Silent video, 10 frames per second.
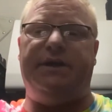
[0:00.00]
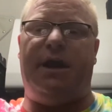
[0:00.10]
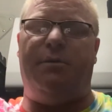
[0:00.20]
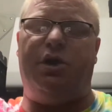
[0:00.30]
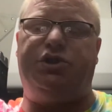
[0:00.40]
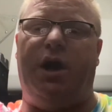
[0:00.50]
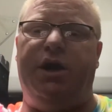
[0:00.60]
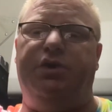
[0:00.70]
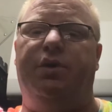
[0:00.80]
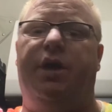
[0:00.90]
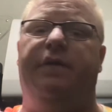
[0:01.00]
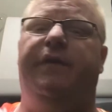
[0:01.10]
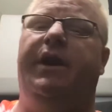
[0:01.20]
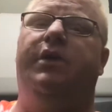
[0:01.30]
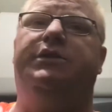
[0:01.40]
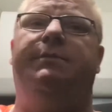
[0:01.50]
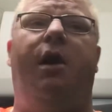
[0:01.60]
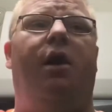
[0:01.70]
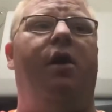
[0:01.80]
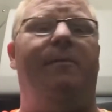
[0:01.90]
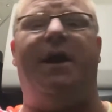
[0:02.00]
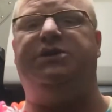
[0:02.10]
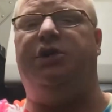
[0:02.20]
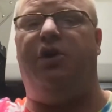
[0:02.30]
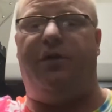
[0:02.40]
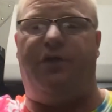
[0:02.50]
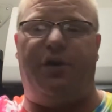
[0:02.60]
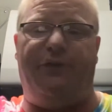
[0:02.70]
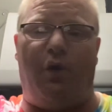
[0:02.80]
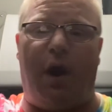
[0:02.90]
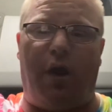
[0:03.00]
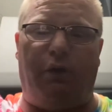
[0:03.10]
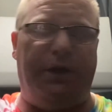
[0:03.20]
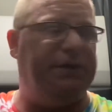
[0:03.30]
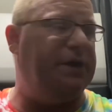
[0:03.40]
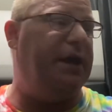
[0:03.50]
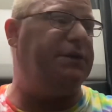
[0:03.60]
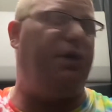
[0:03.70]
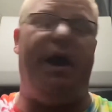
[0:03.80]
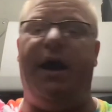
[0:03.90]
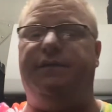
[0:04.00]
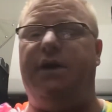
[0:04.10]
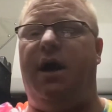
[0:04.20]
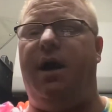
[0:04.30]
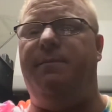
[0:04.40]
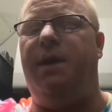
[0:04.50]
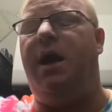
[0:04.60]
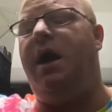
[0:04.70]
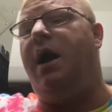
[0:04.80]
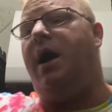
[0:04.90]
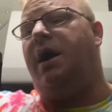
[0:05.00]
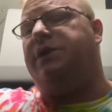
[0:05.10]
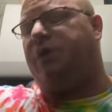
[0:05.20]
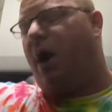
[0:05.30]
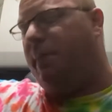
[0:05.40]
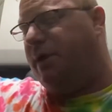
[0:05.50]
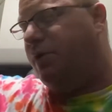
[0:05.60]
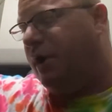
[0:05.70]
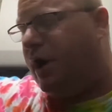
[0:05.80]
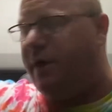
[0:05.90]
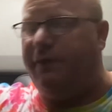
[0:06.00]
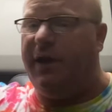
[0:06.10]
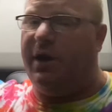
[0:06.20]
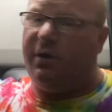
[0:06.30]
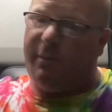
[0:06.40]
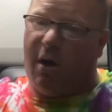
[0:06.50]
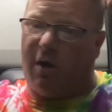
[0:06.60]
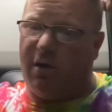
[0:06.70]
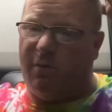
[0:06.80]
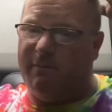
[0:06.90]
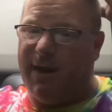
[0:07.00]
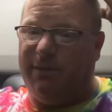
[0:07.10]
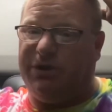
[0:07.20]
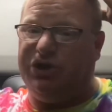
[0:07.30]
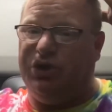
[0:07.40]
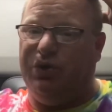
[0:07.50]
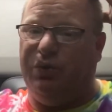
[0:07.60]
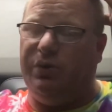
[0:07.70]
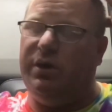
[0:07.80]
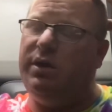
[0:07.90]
I'm going to try to do another video tomorrow. I'm actually on a 34-hour reset, so I have time. So I'll be doing another video tomorrow, maybe 2.